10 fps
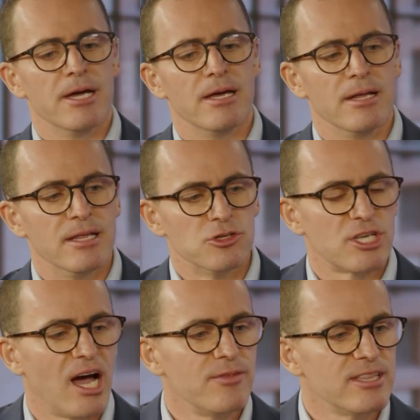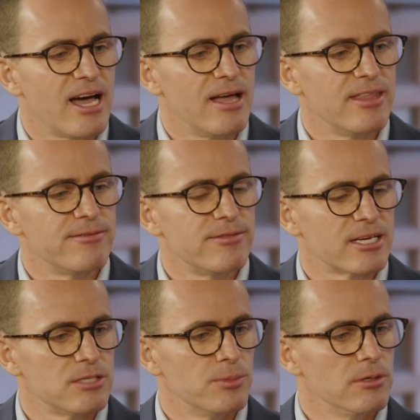And just having that
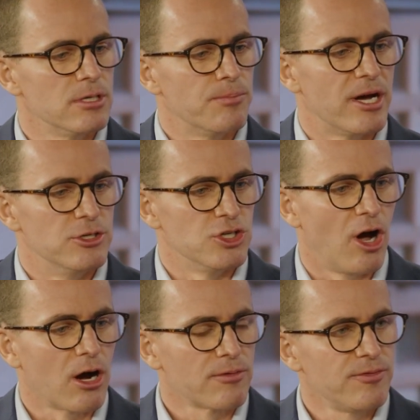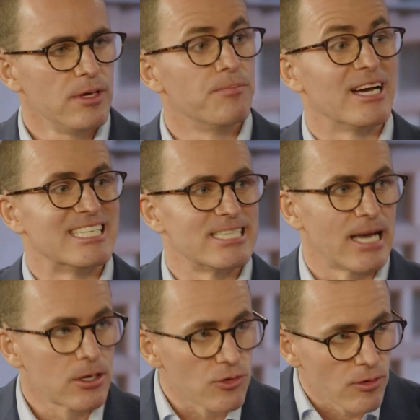flexibility by geography, by
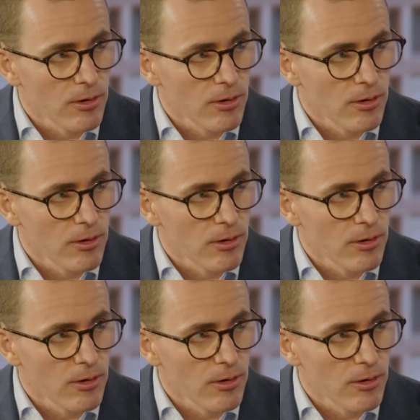sector,